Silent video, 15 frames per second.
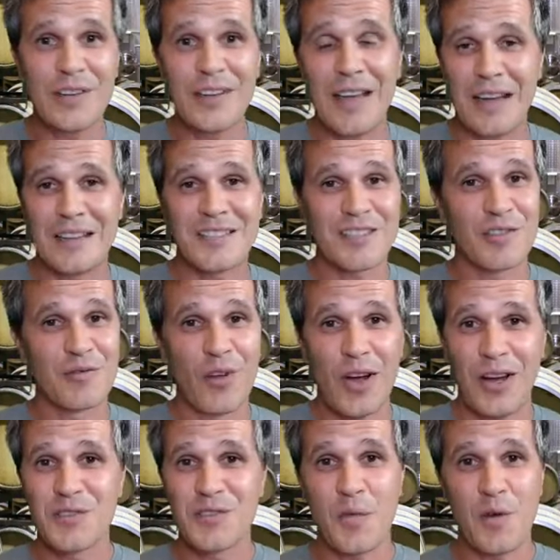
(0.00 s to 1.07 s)
Uh,
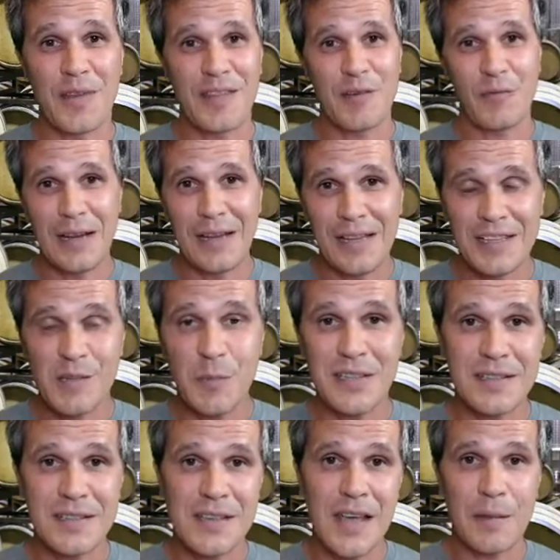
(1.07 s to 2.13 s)
Syrah is one that really
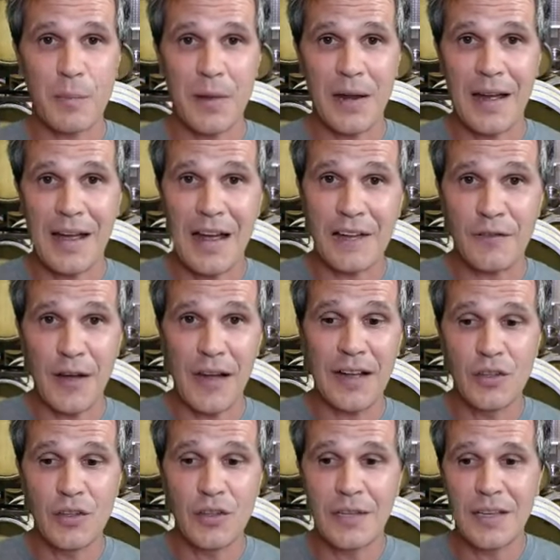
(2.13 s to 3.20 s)
expresses that, but I, I
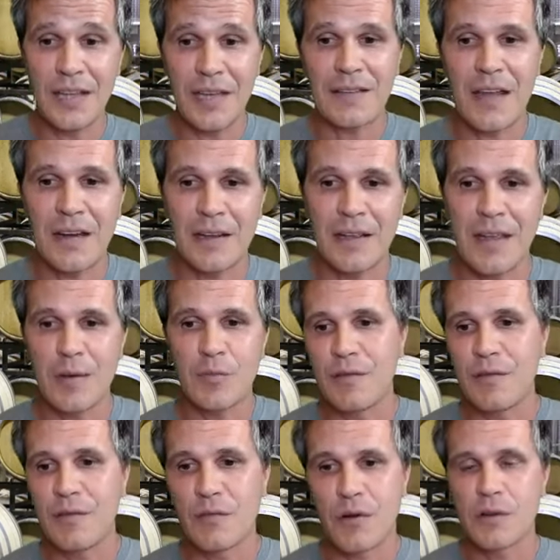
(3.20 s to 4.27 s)
find you can get that in
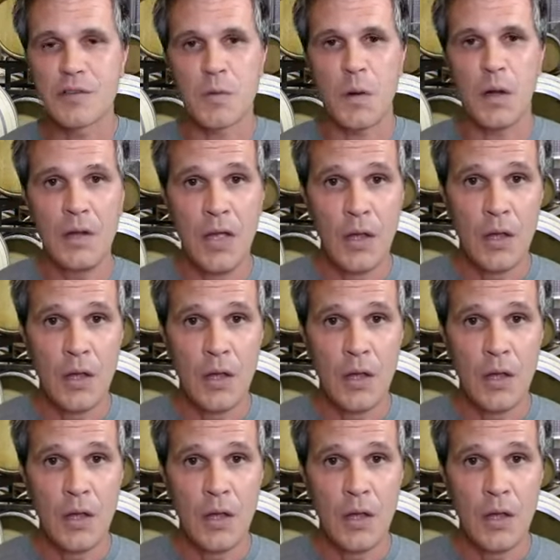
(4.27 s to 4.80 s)
Cabernet Franc as well.